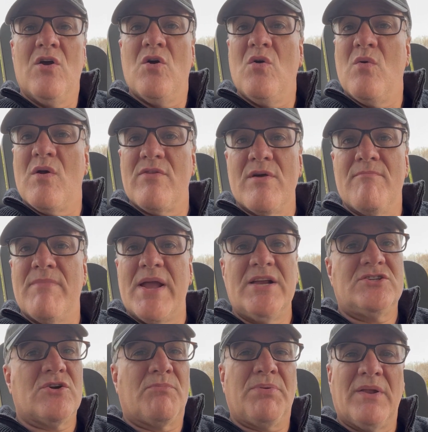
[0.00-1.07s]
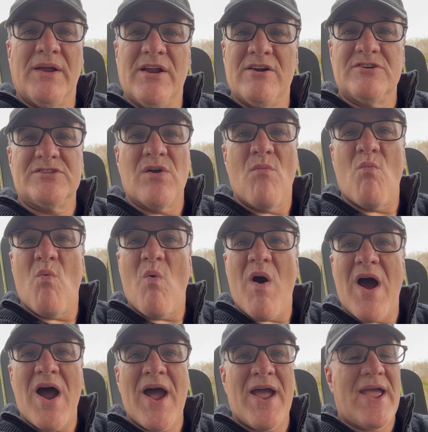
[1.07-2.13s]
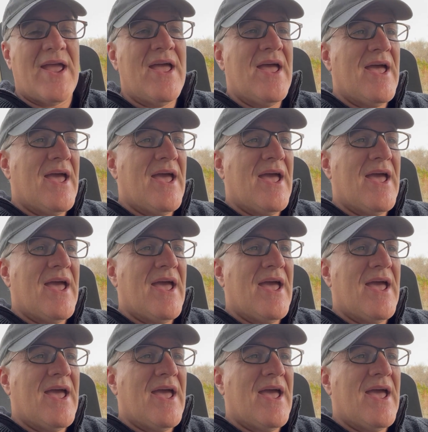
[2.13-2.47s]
Who are the major players and why?